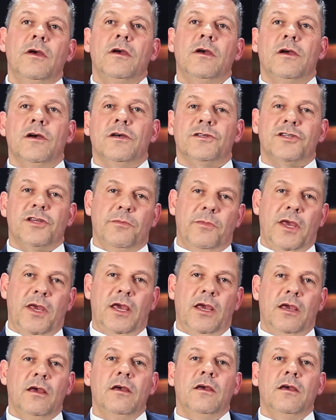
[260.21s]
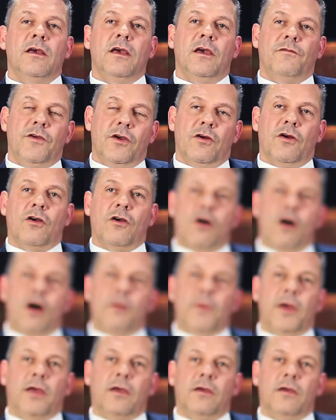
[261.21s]
because to me, if you're a
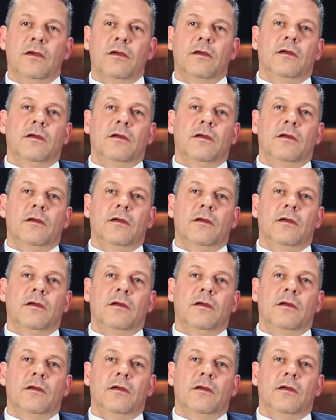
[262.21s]
comic,